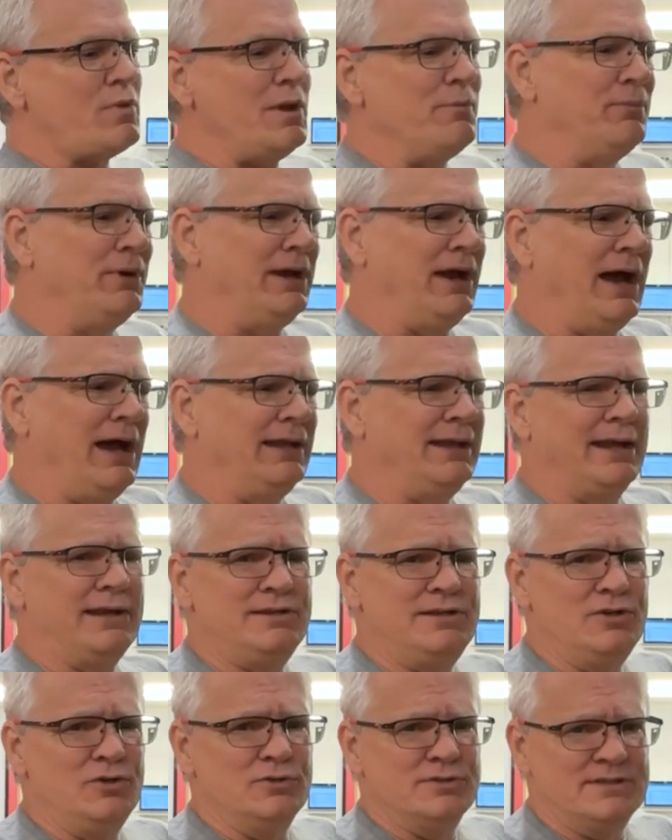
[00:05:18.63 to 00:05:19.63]
But I like
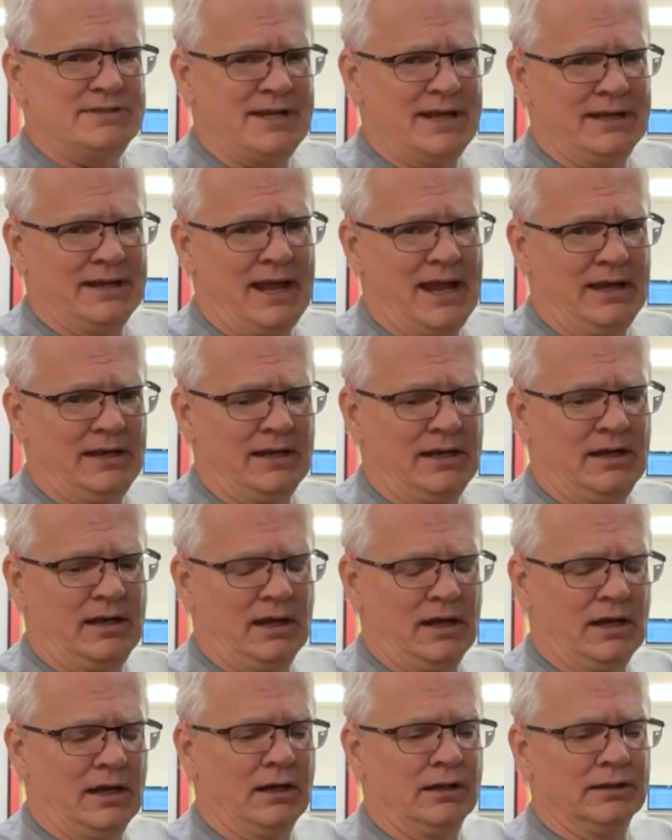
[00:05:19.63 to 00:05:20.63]
to use dedicated
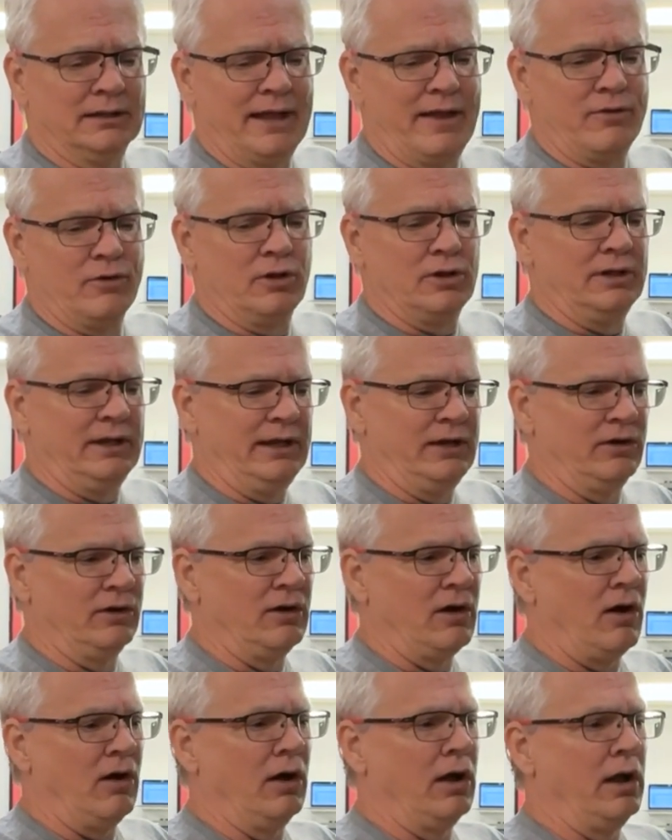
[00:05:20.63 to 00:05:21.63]
leather
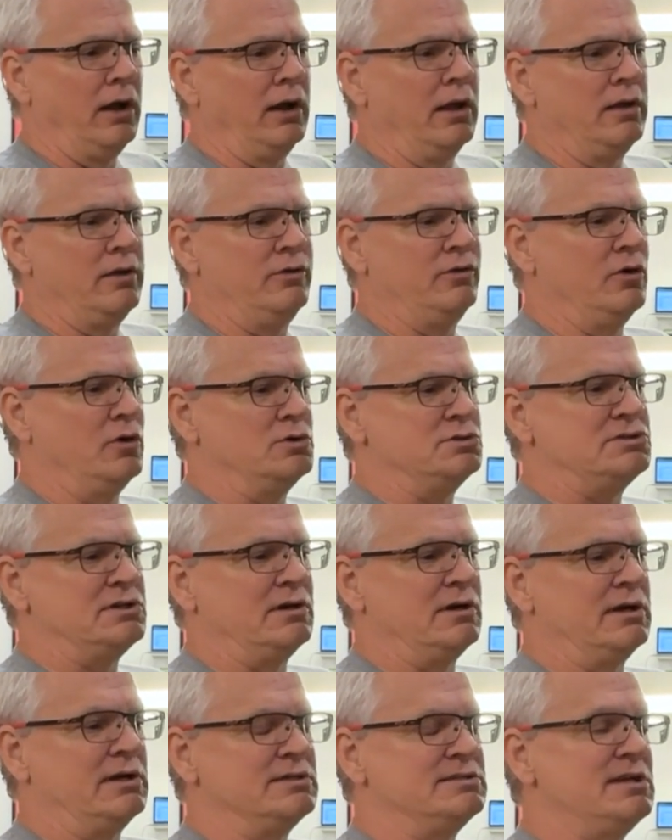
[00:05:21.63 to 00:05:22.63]
cleaner on those
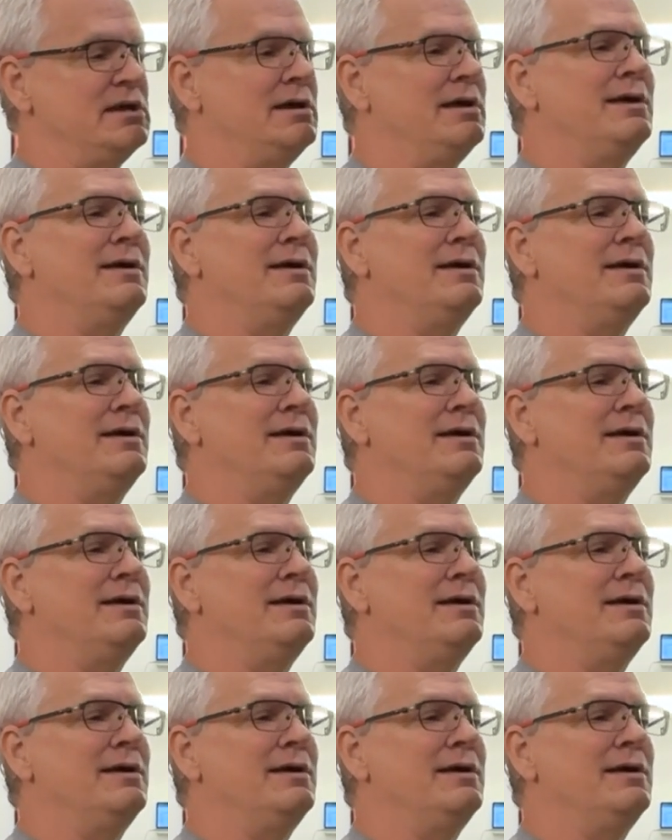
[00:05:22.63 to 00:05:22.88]
areas.